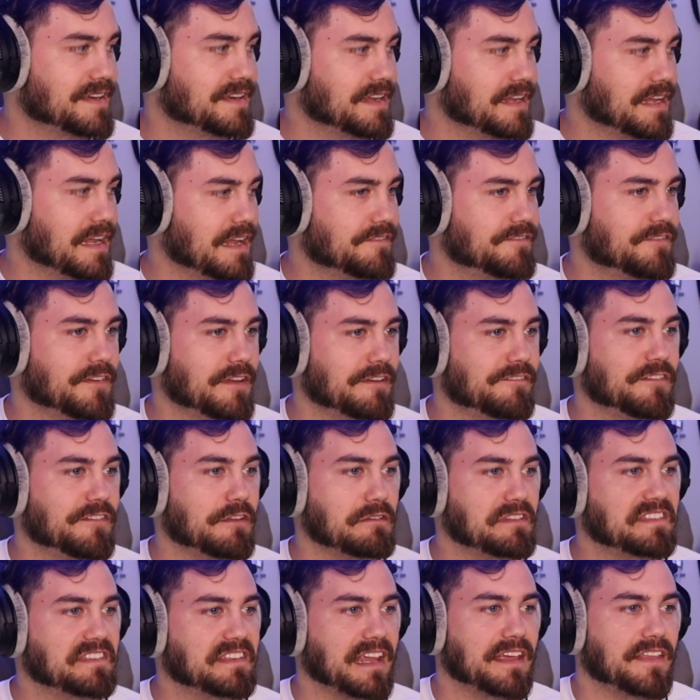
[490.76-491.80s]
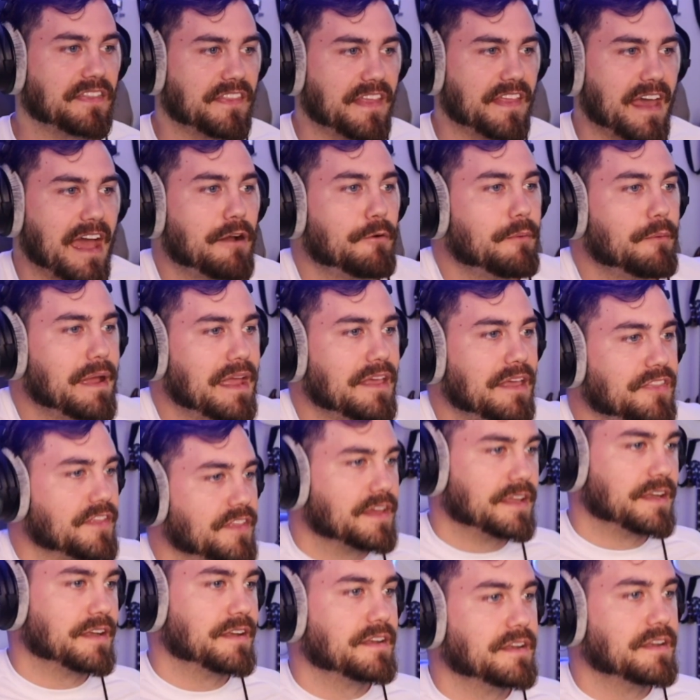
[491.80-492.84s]
that if you say it that way,
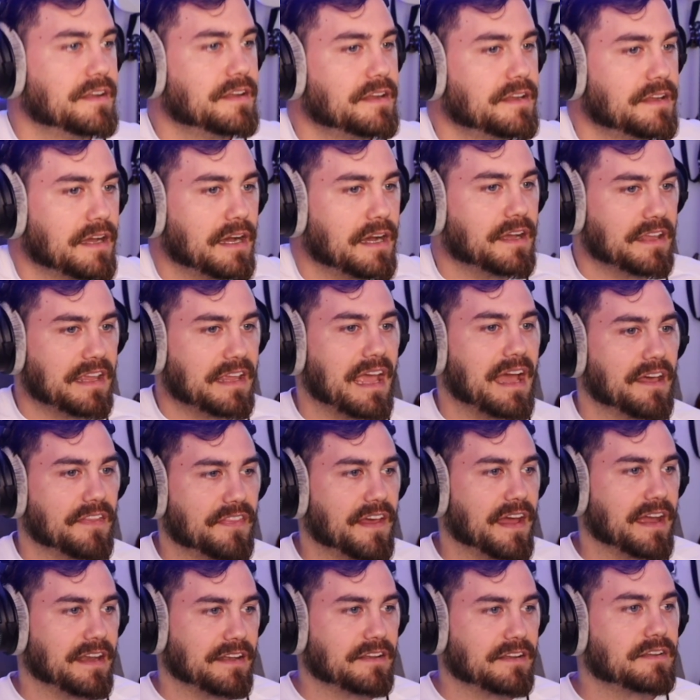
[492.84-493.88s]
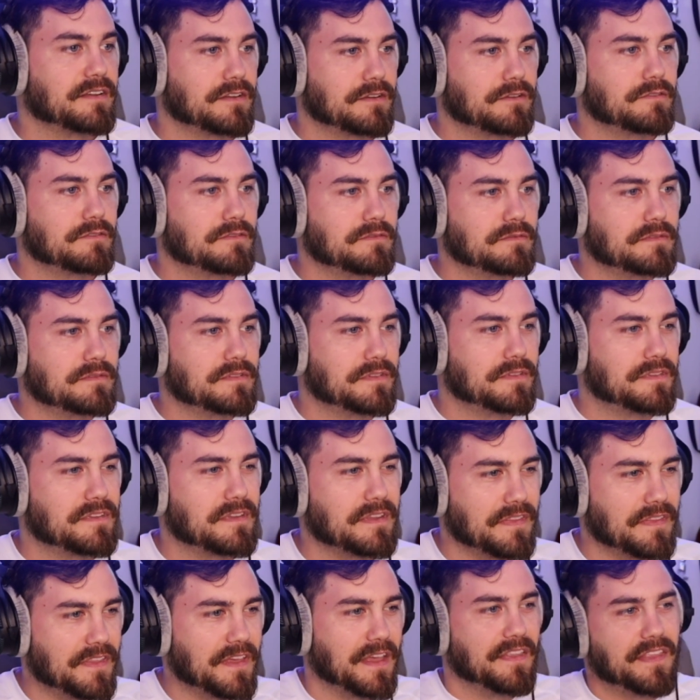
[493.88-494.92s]
then yeah,
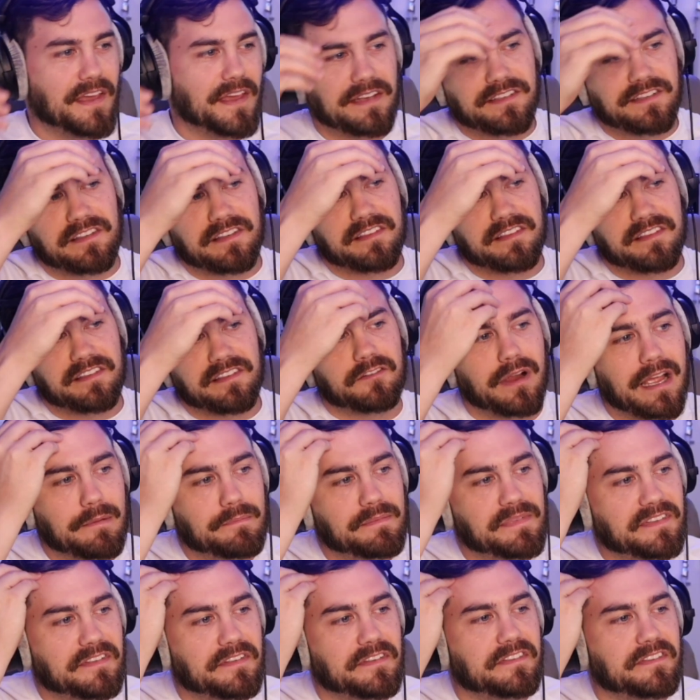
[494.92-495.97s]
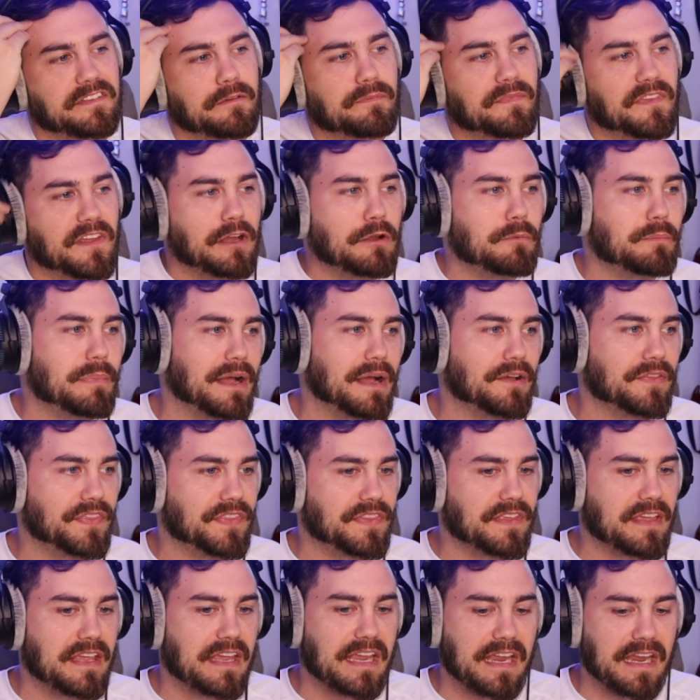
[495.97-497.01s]
that describes something about
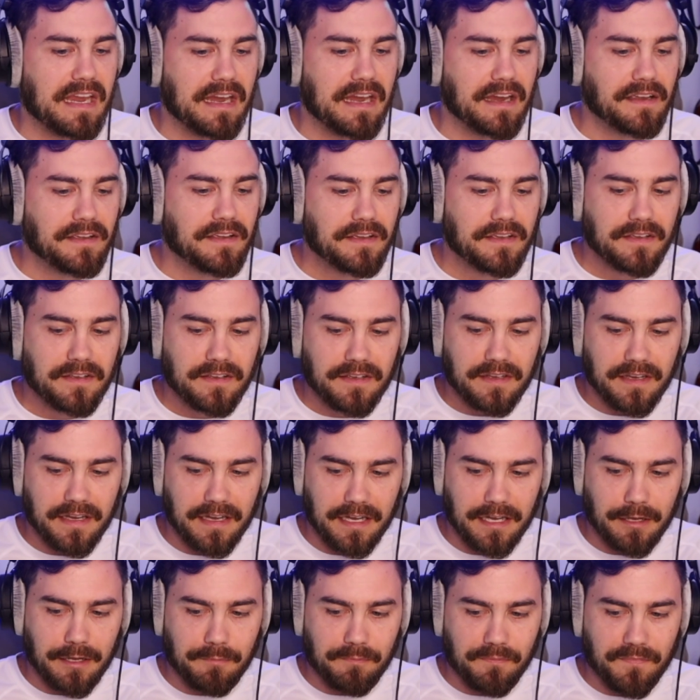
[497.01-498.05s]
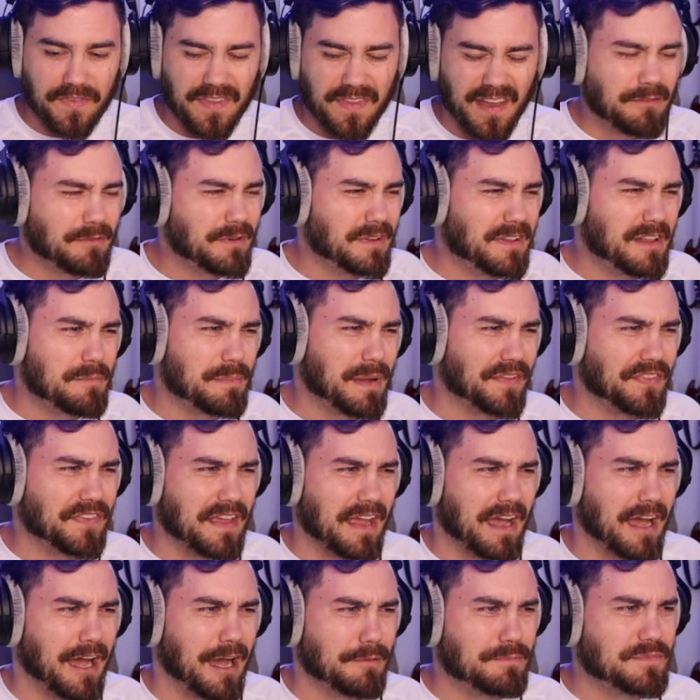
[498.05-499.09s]
the not really about
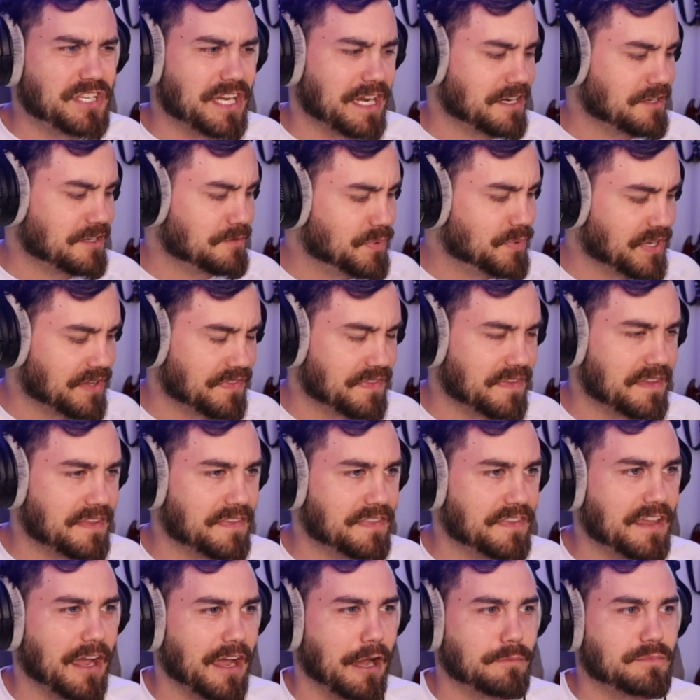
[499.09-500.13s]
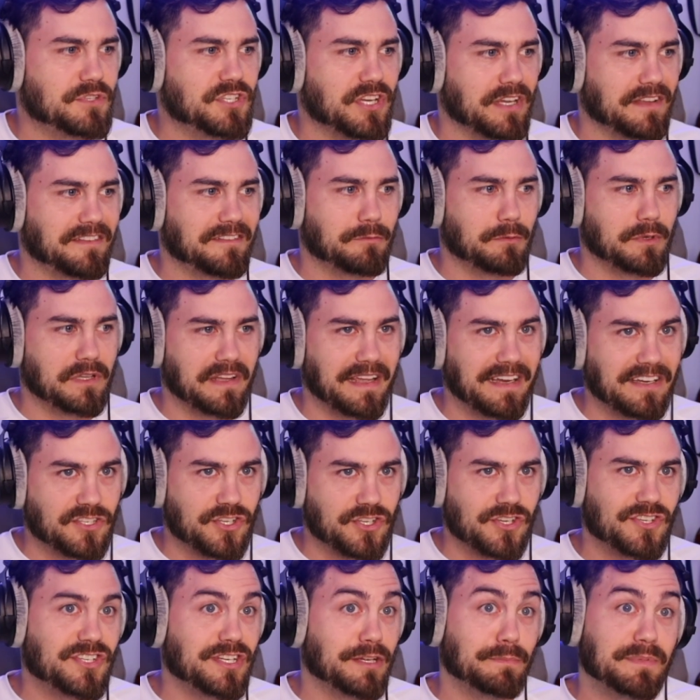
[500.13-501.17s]
the object, but the object's
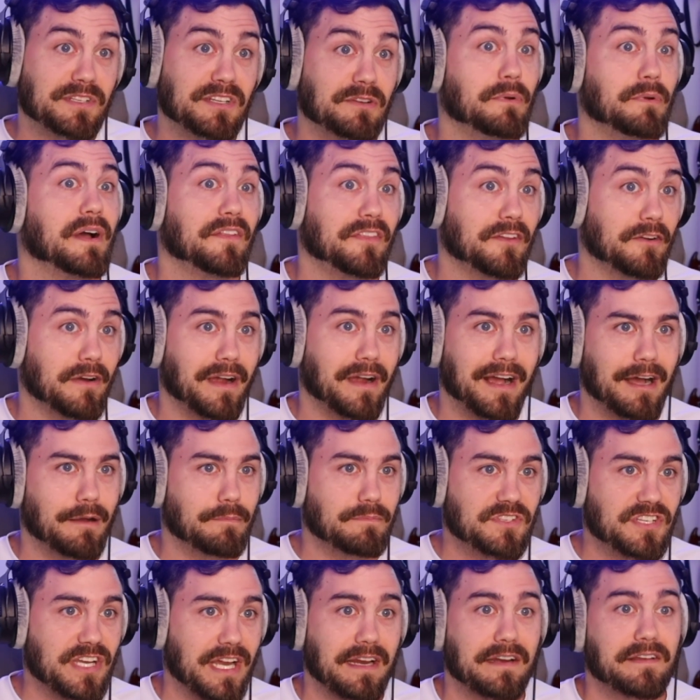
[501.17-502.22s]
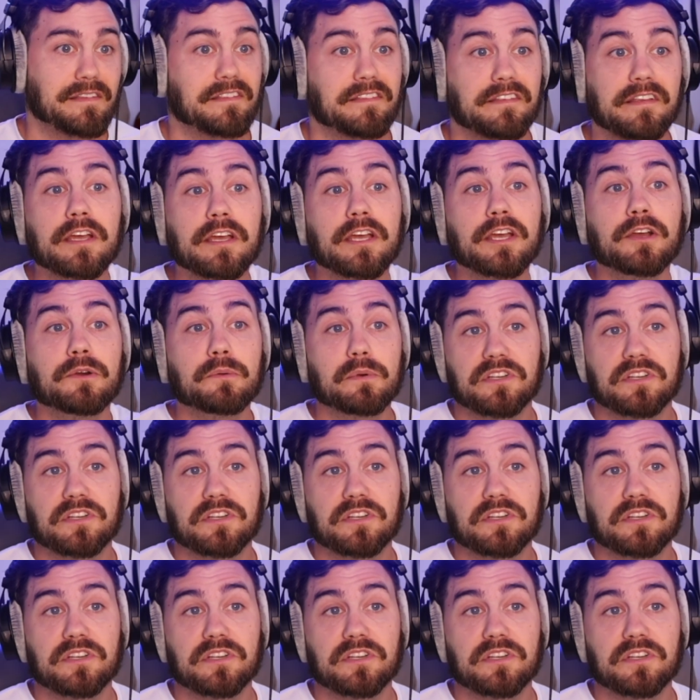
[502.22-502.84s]
relationship to other objects, which